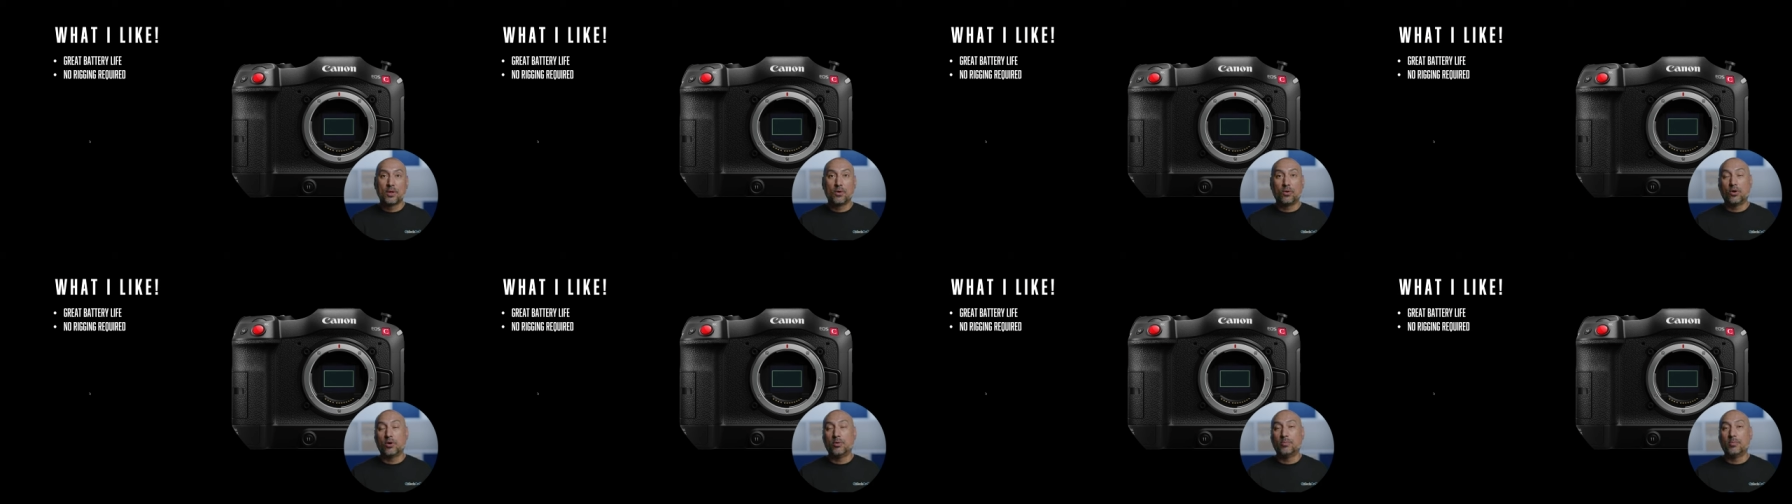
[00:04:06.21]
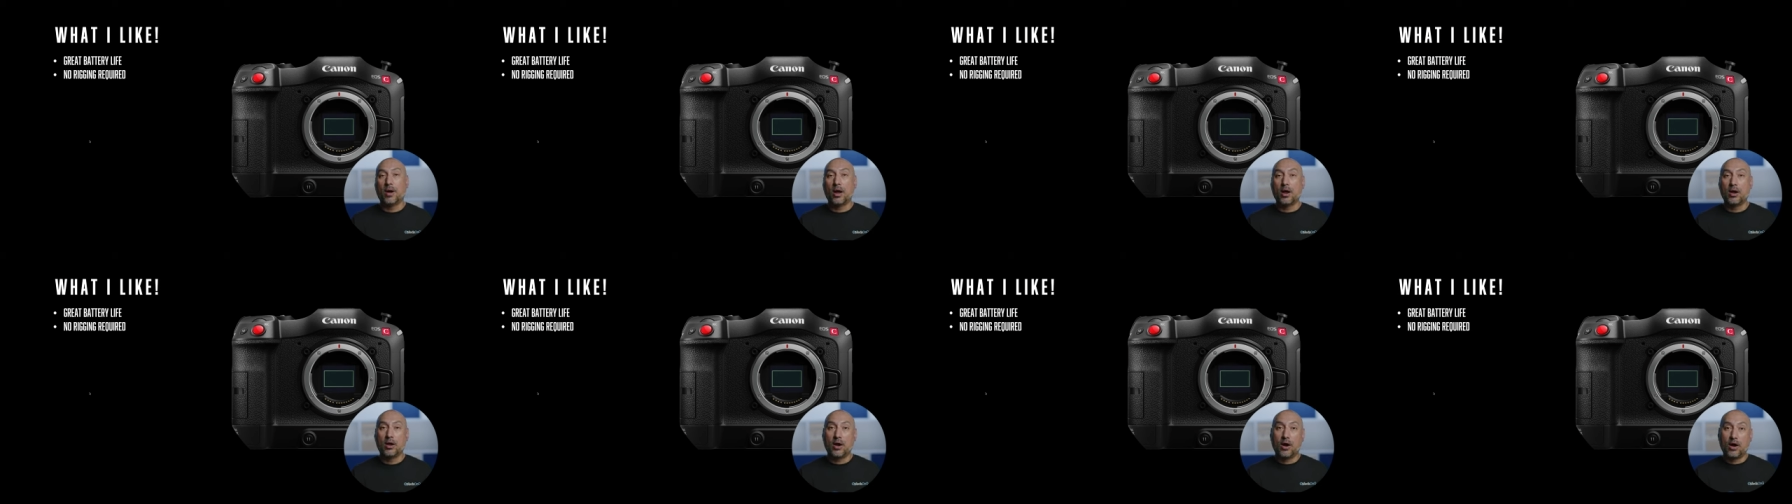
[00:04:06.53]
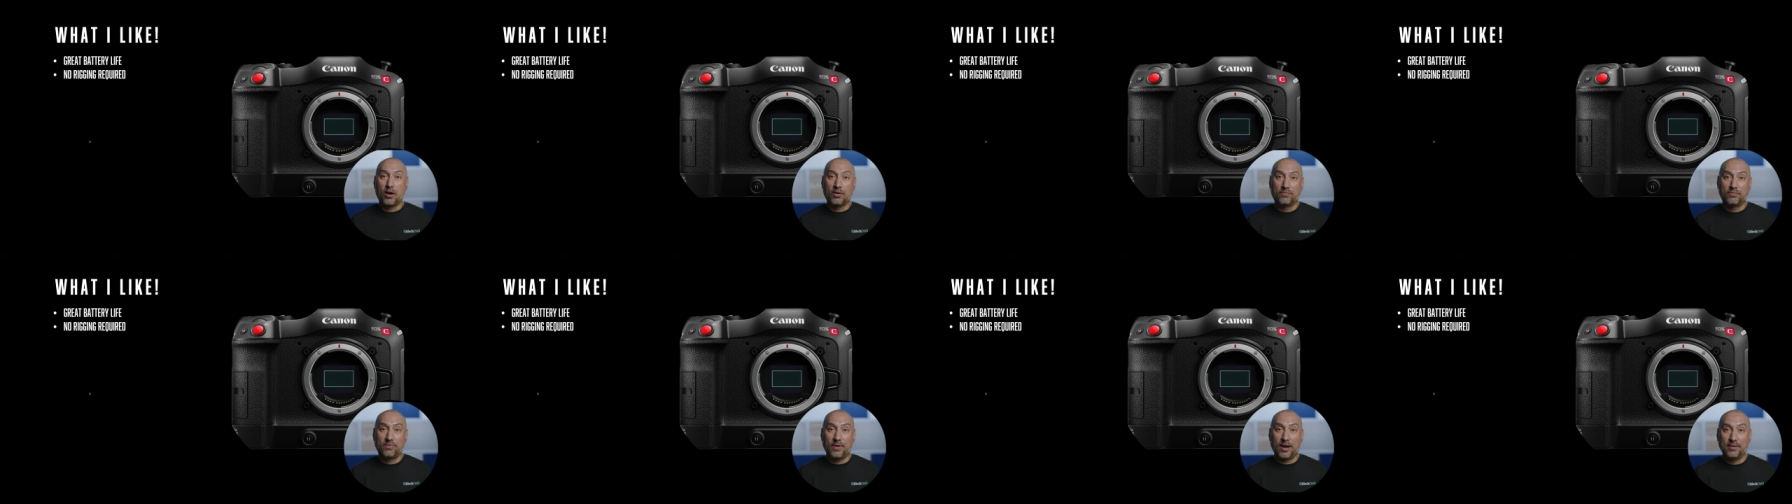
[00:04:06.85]
or my
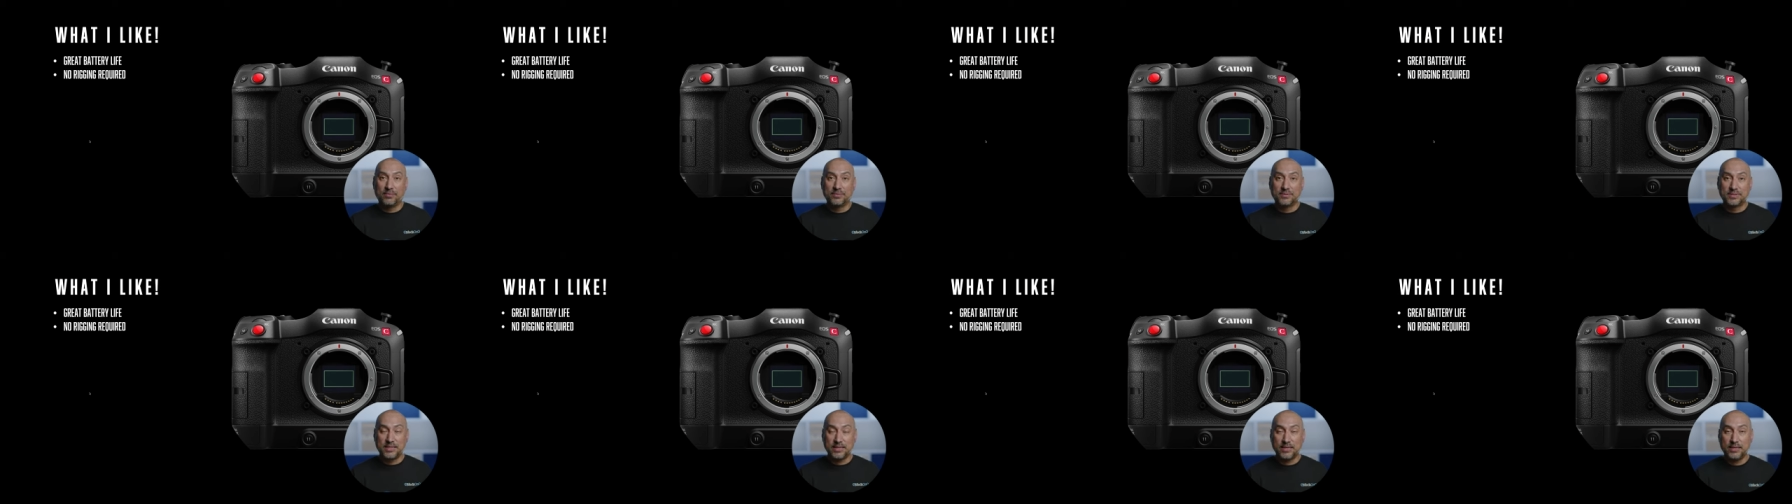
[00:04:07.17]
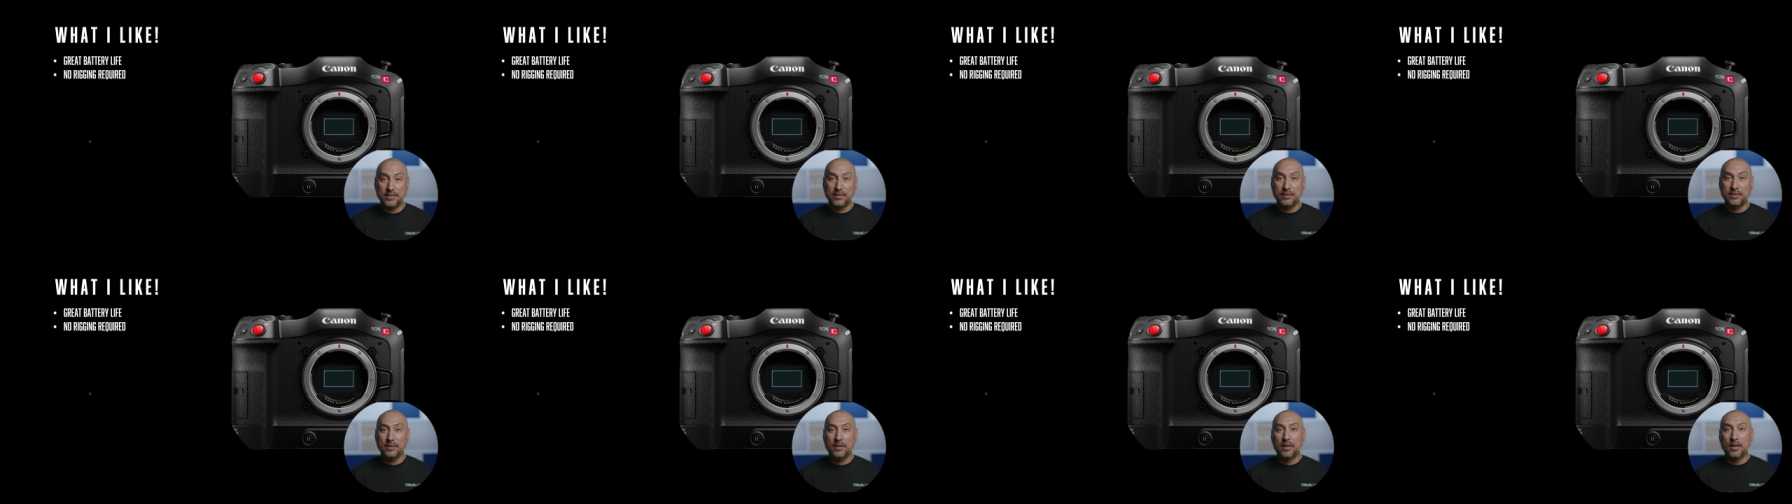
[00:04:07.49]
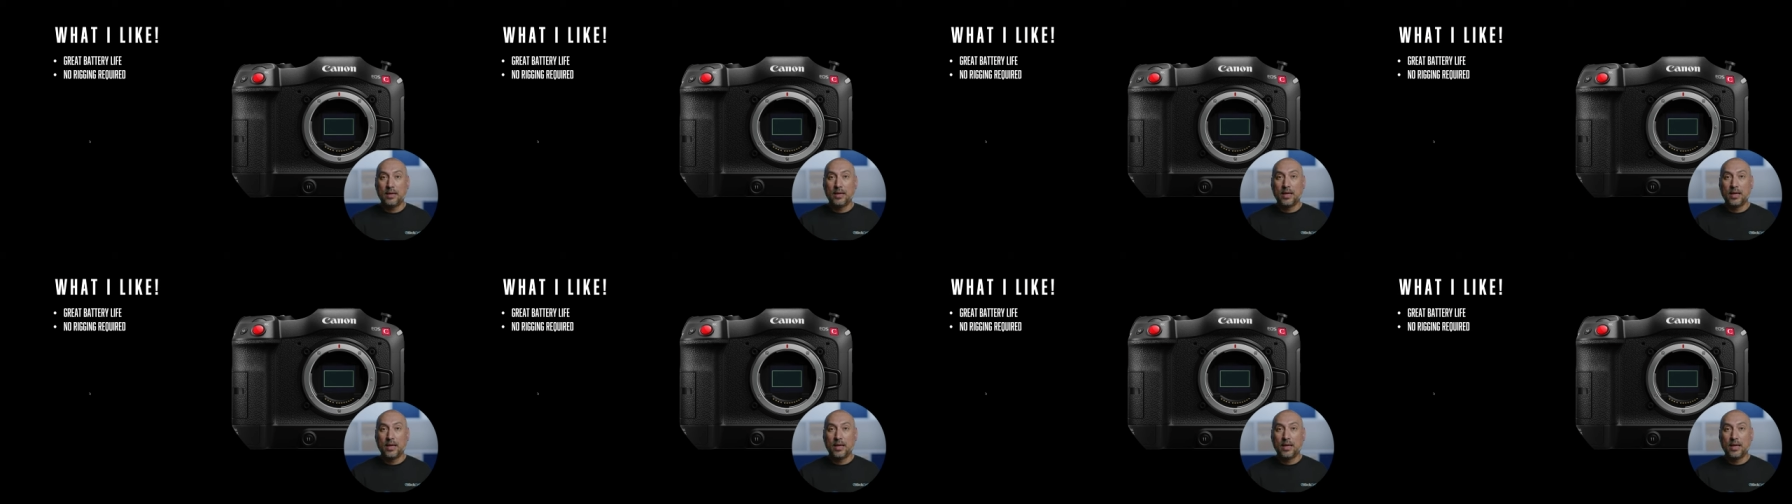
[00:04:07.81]
R5C,